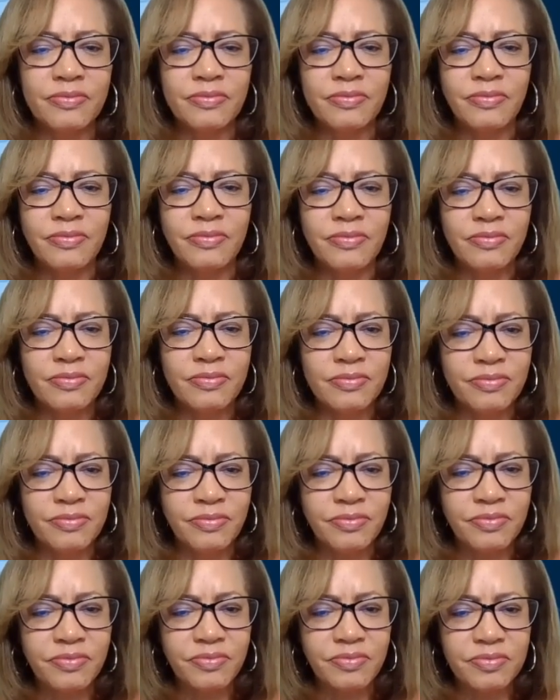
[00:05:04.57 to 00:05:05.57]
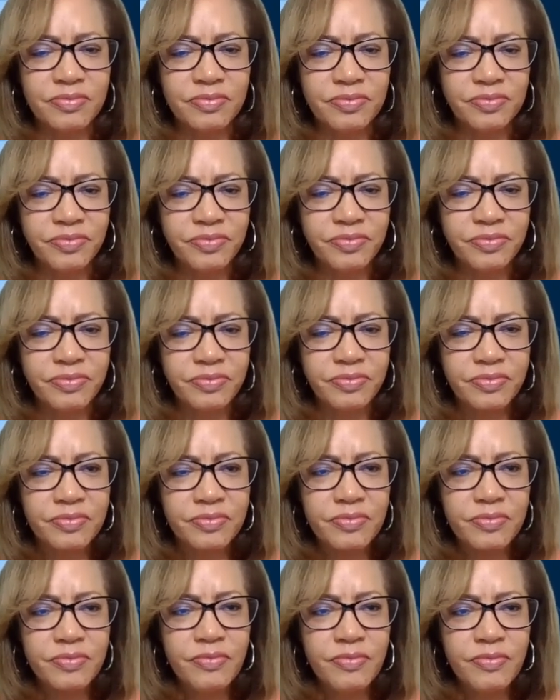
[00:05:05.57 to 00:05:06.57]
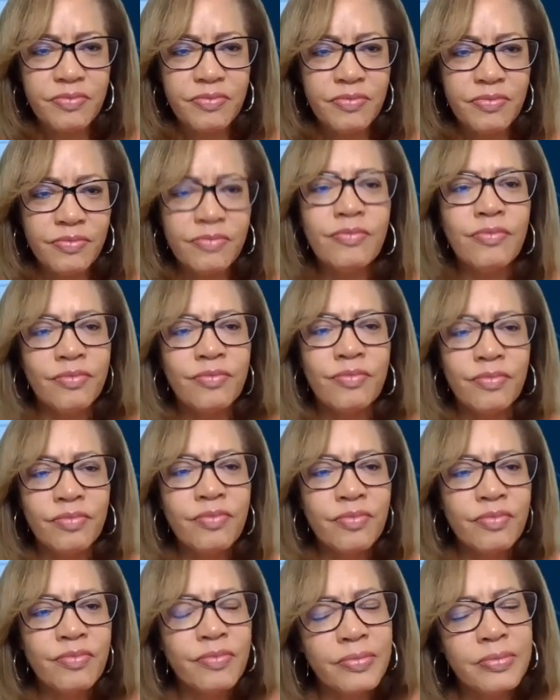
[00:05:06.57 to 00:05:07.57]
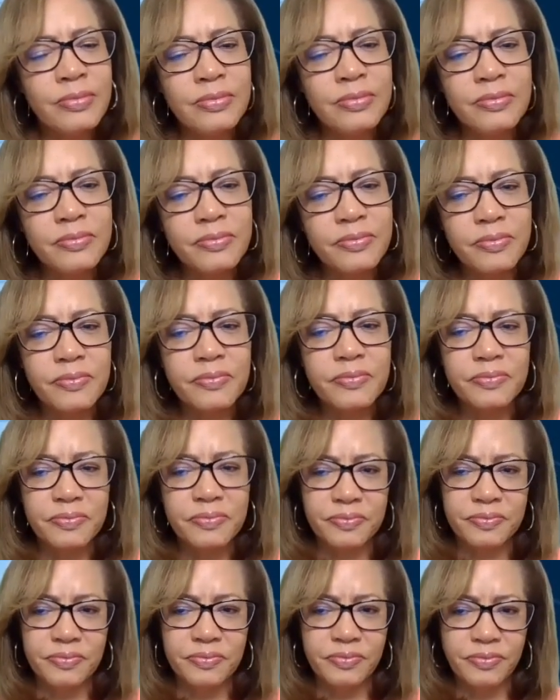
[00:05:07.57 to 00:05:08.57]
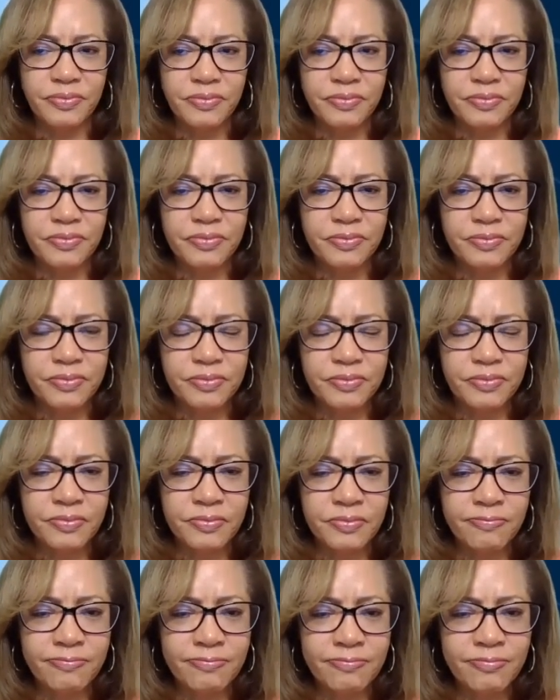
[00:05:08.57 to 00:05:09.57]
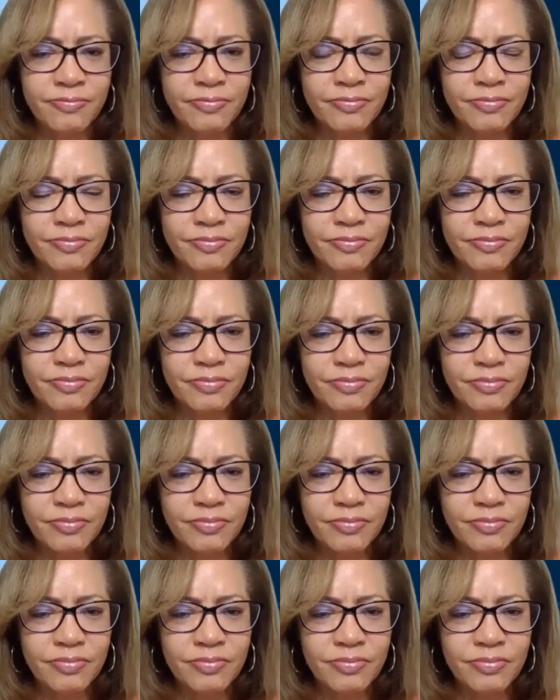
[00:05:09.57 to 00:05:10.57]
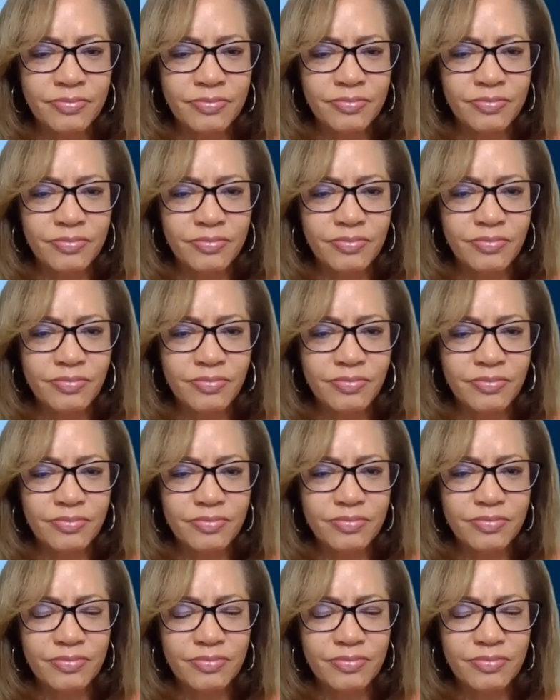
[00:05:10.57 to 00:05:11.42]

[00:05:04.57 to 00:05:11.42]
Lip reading: This person isn't speaking.